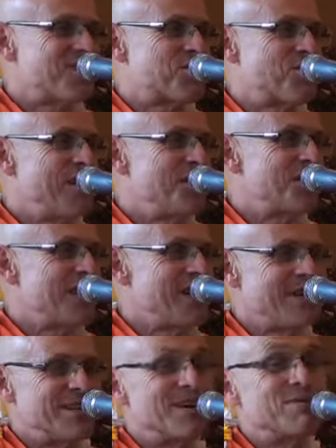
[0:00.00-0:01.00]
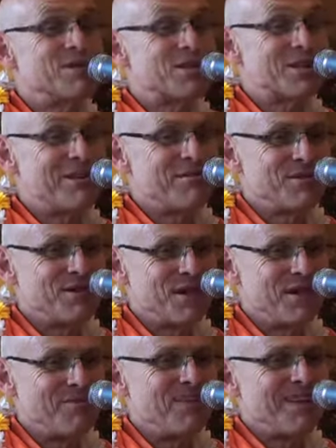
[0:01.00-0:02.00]
strange name. I was
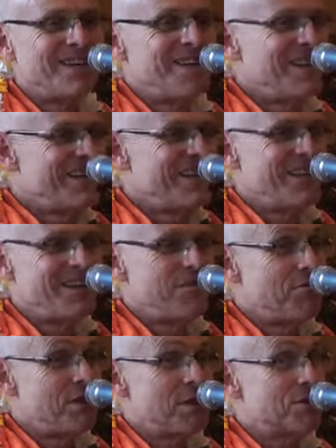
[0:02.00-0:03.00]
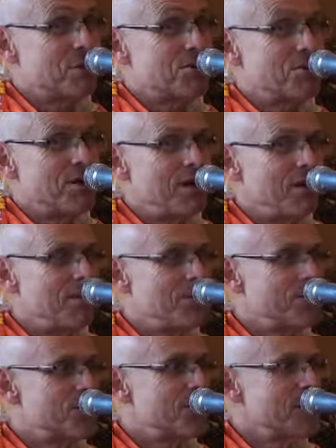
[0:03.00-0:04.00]
17. It was
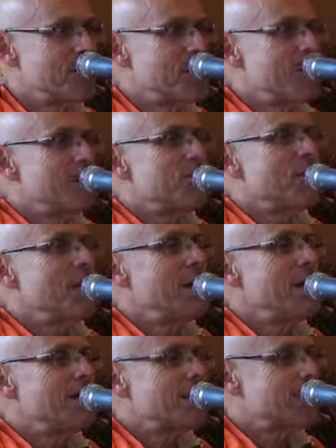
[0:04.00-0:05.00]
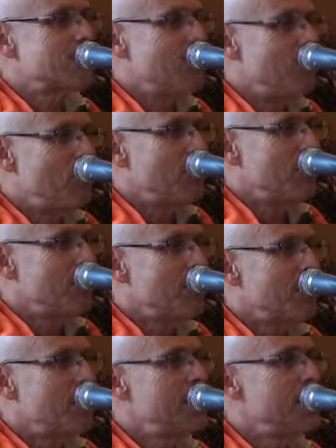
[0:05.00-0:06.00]
strange. So I asked someone,
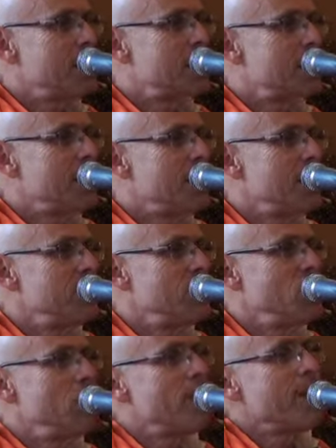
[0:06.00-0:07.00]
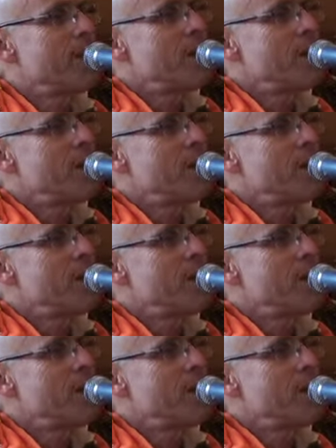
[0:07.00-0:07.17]
and they explained, no, oh,